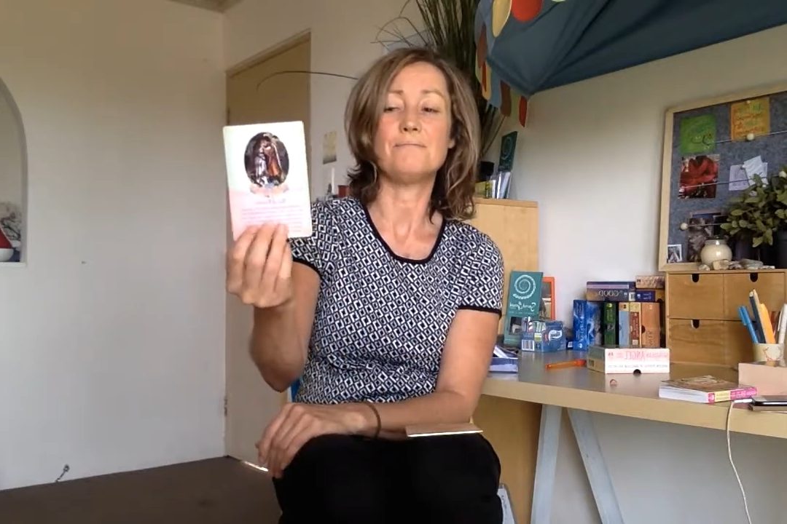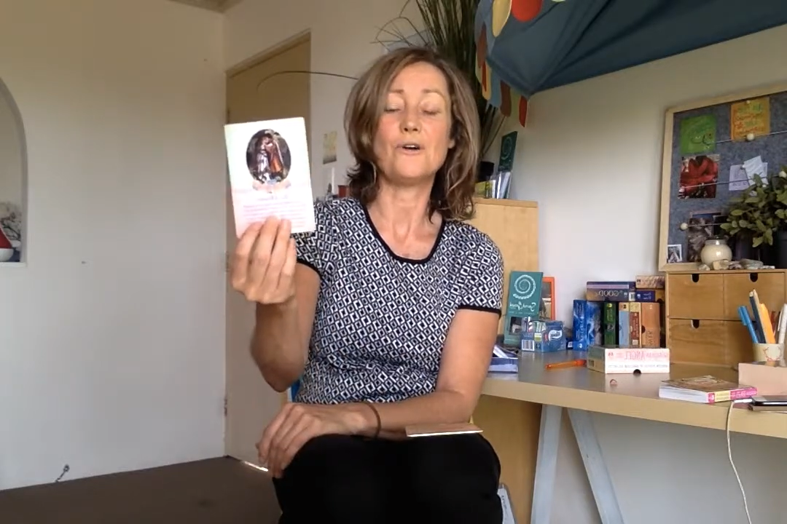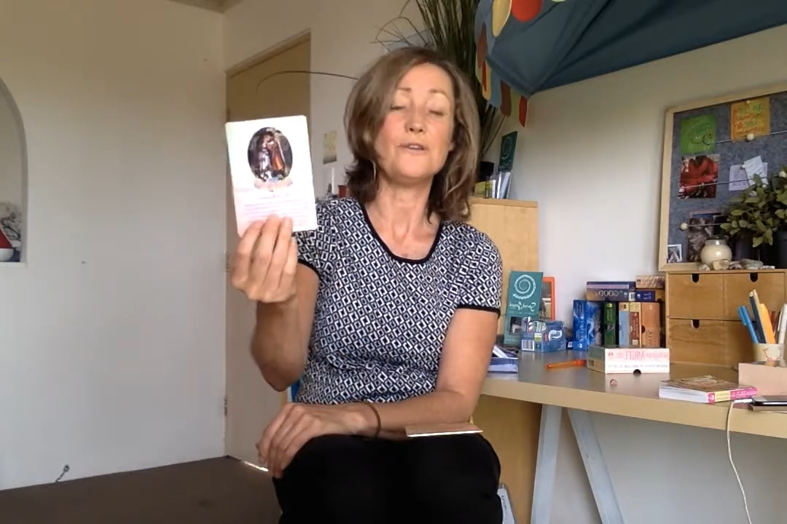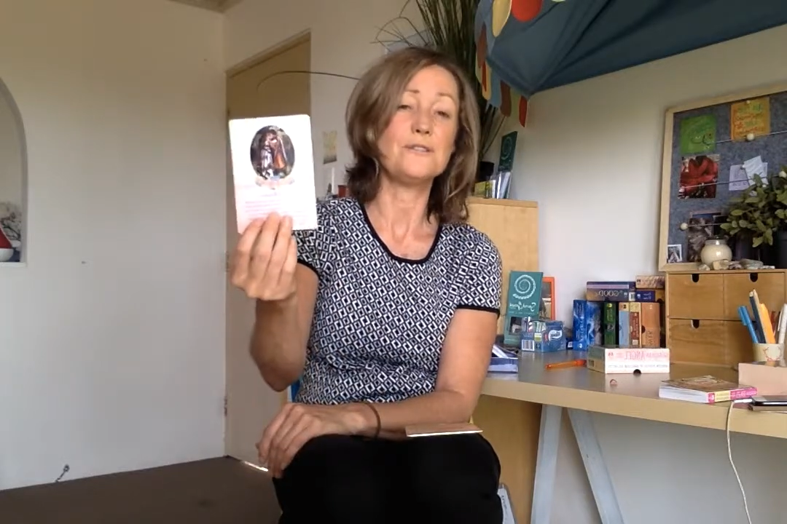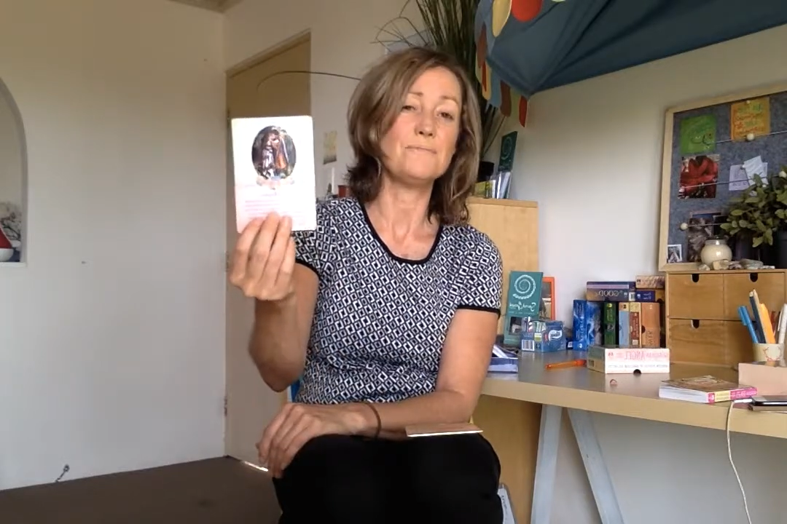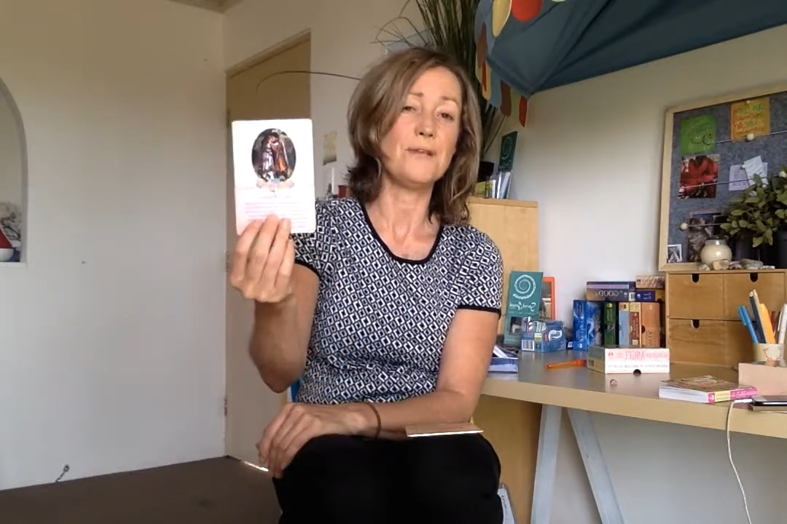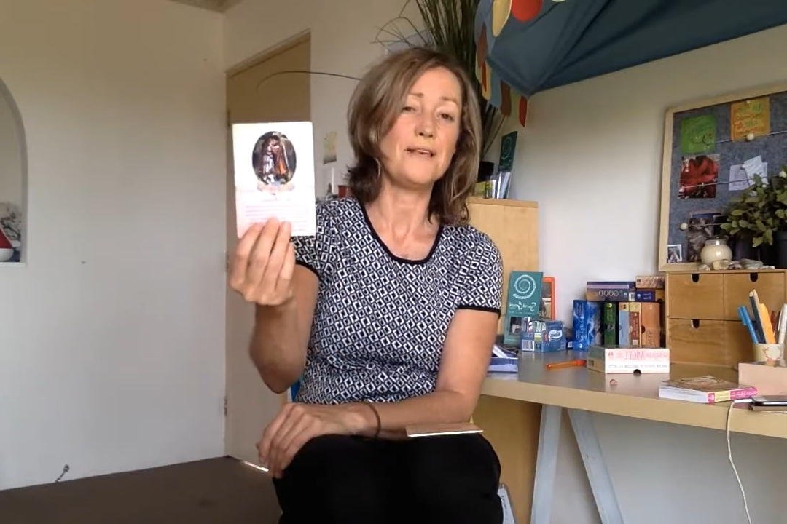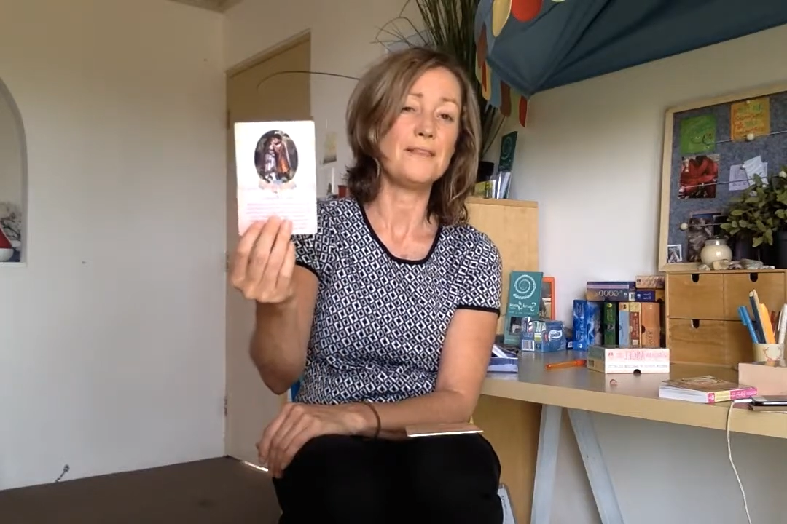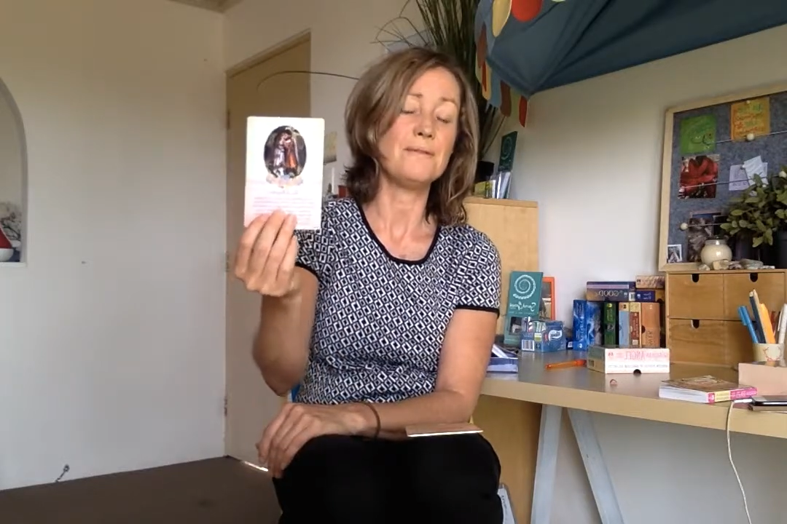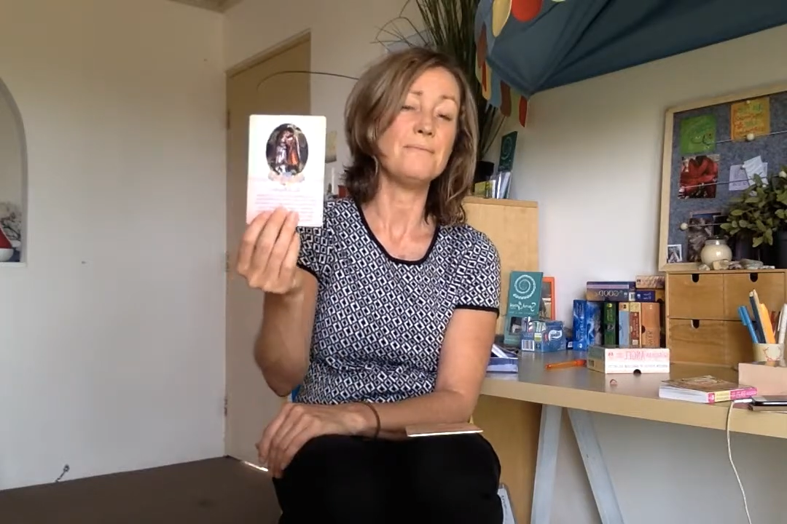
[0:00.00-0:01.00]

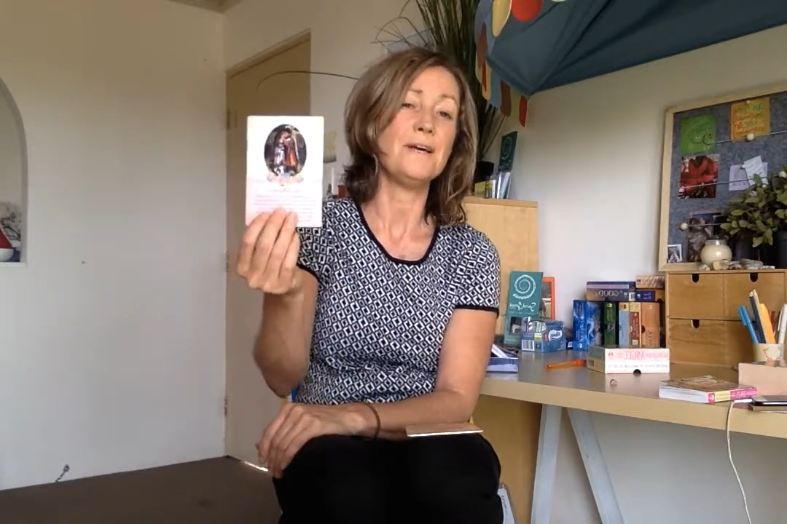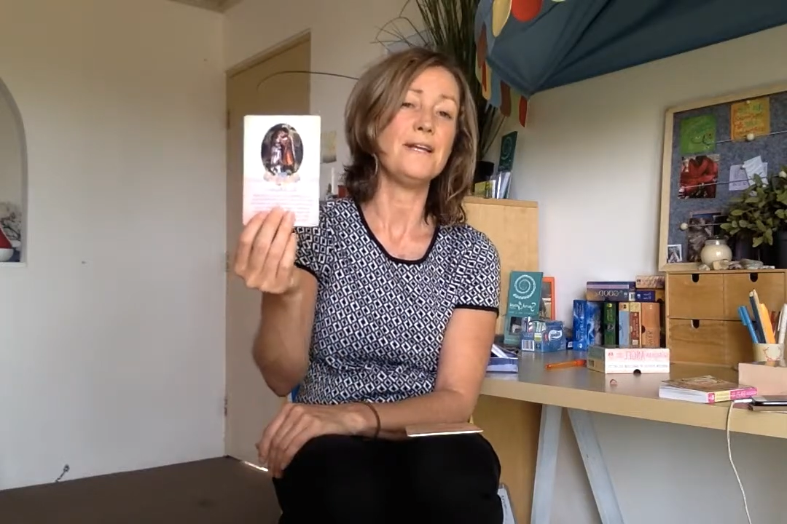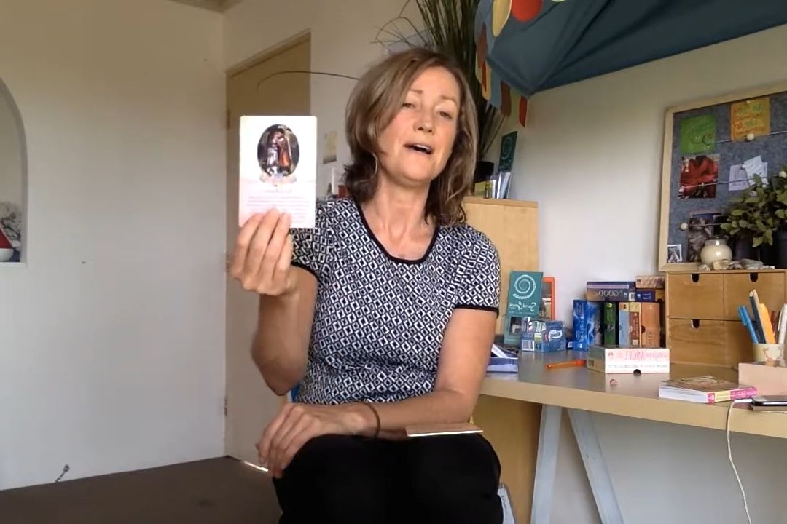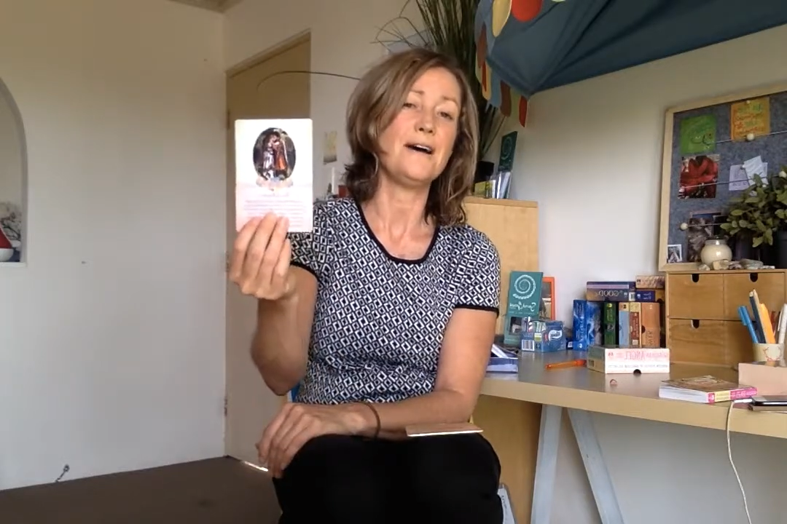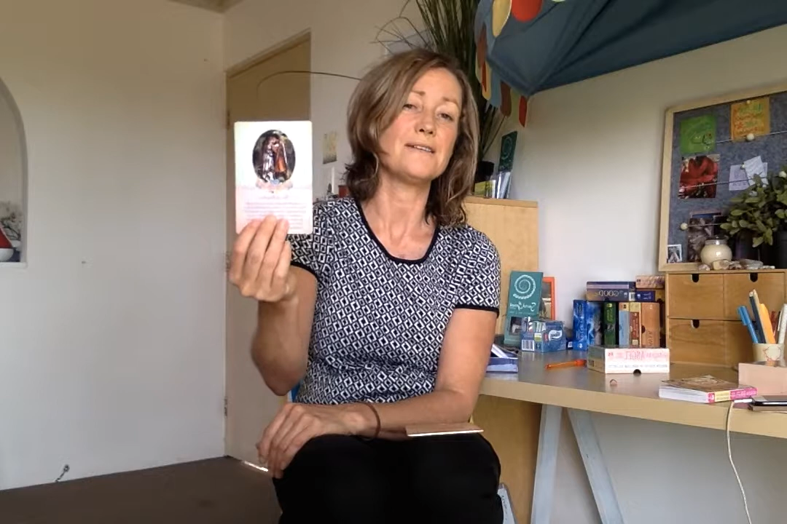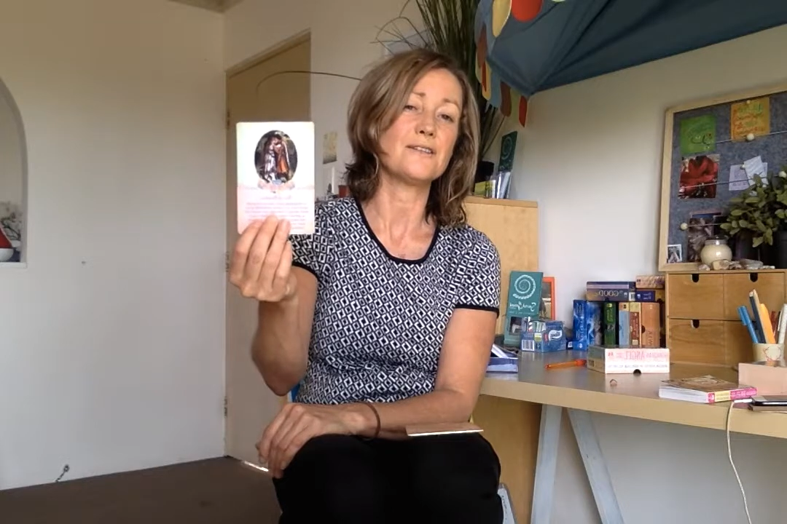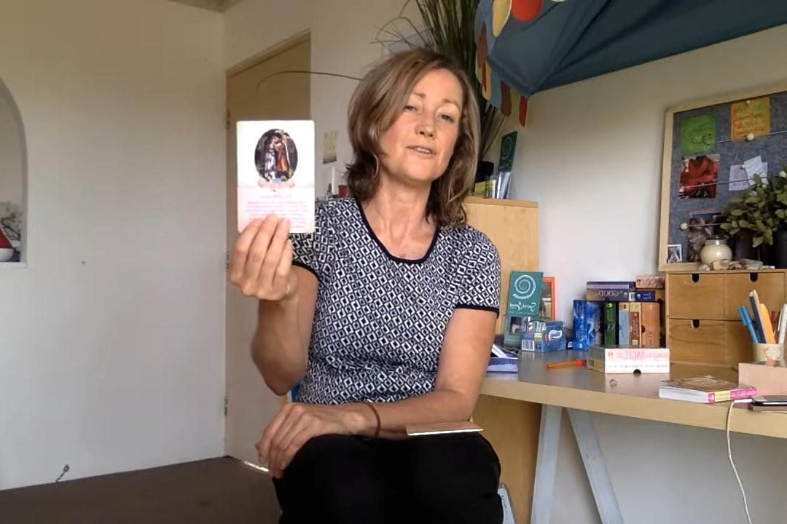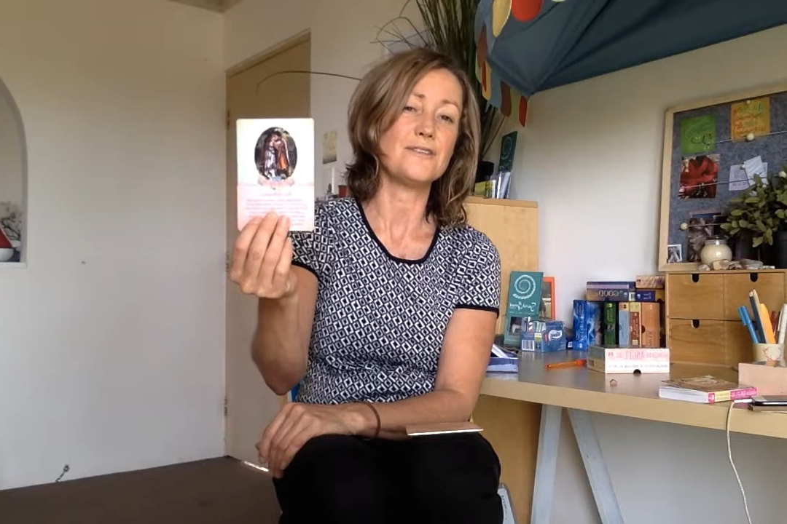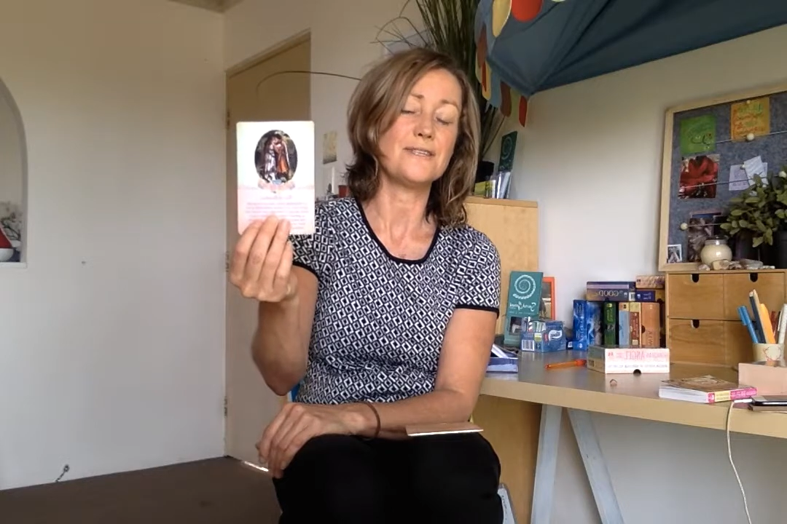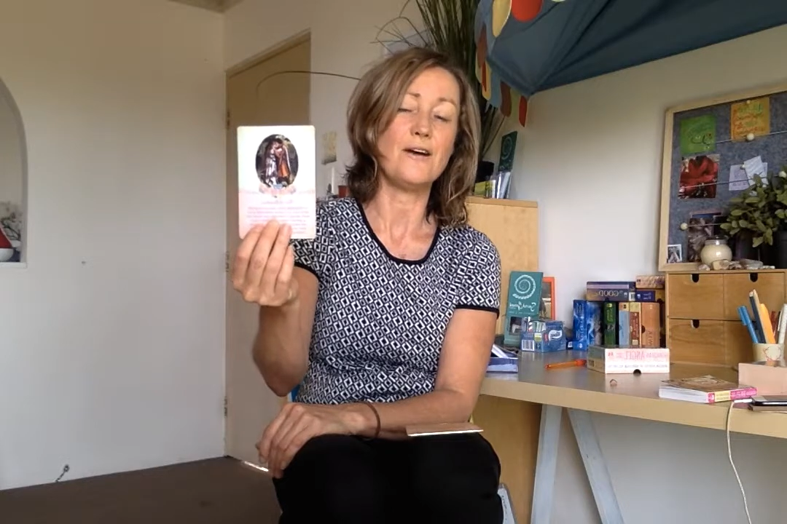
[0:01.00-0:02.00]
contemplate them and ask
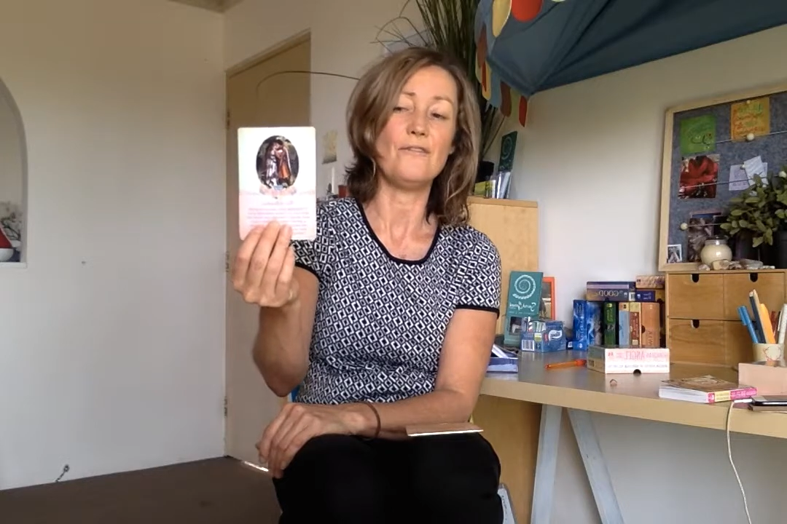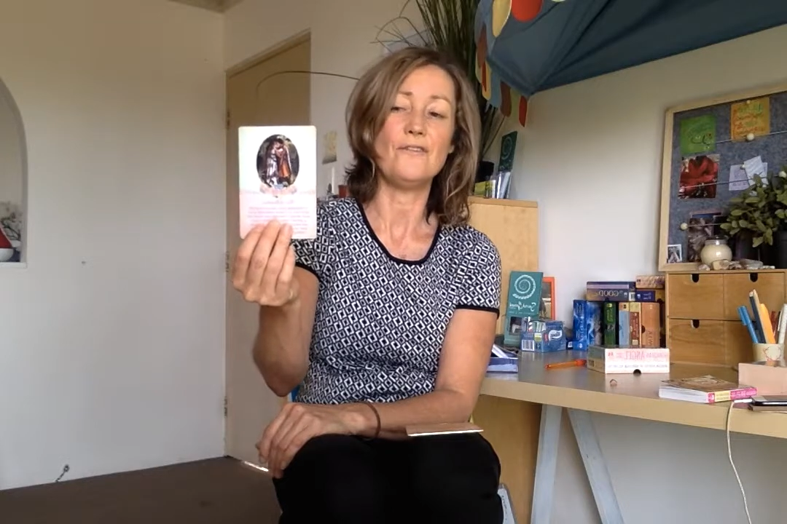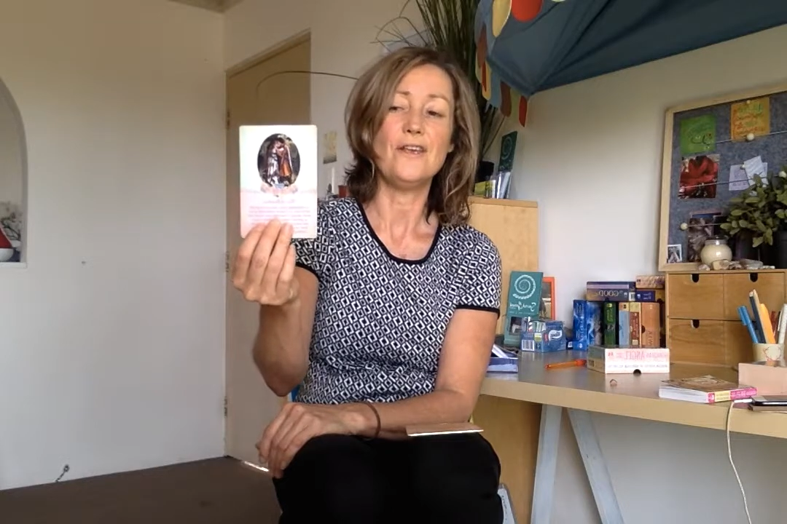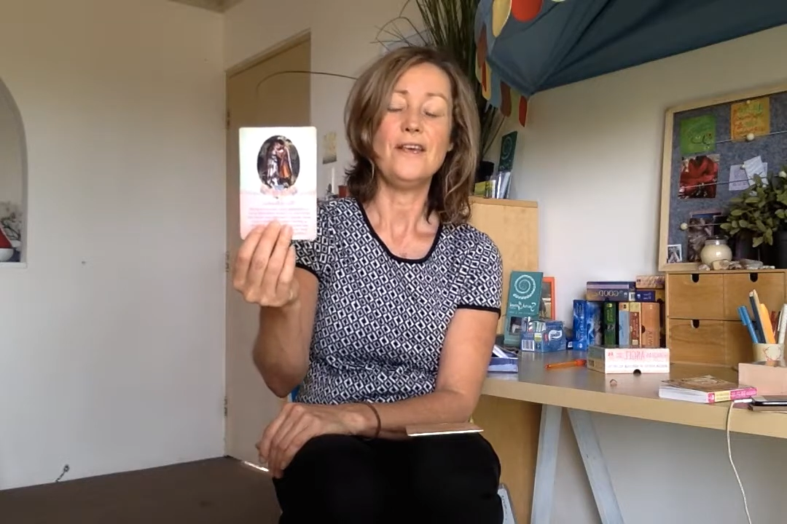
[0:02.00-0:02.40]
yourself